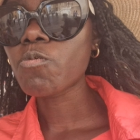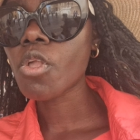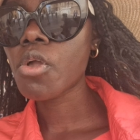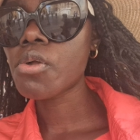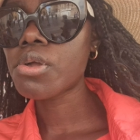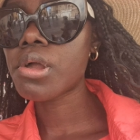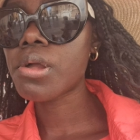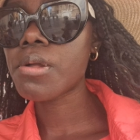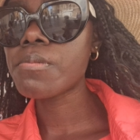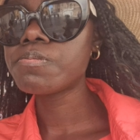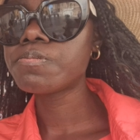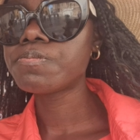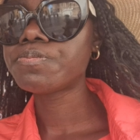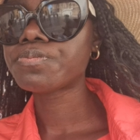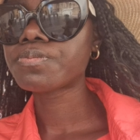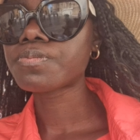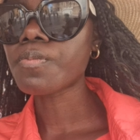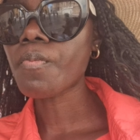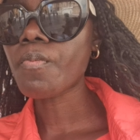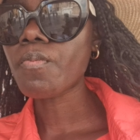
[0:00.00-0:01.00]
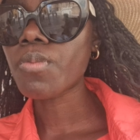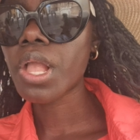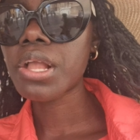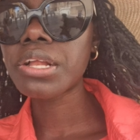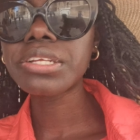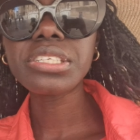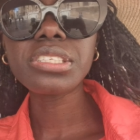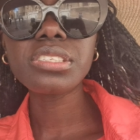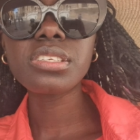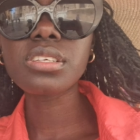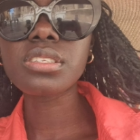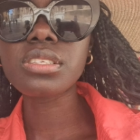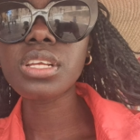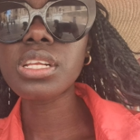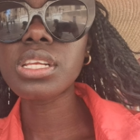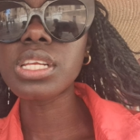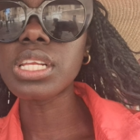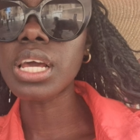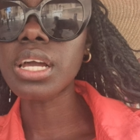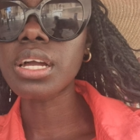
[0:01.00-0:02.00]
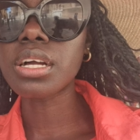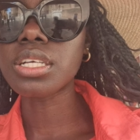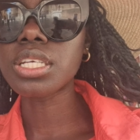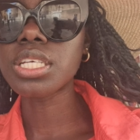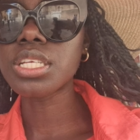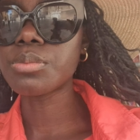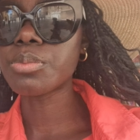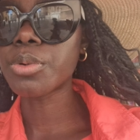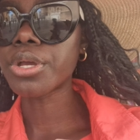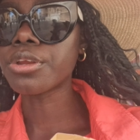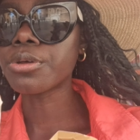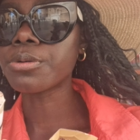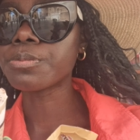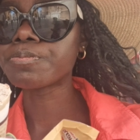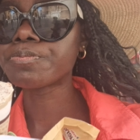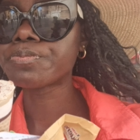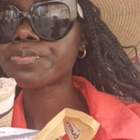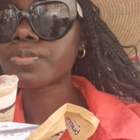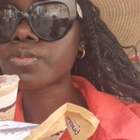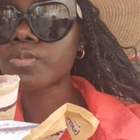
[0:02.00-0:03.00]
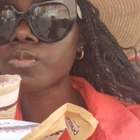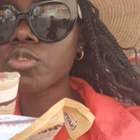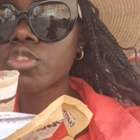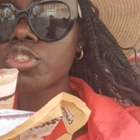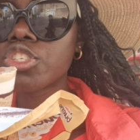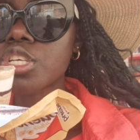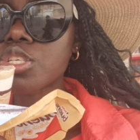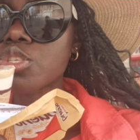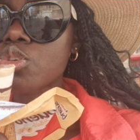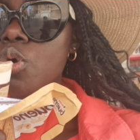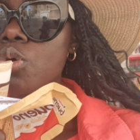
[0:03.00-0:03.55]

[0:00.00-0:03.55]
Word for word: okay. It tastes exactly like a Kinder Bueno, just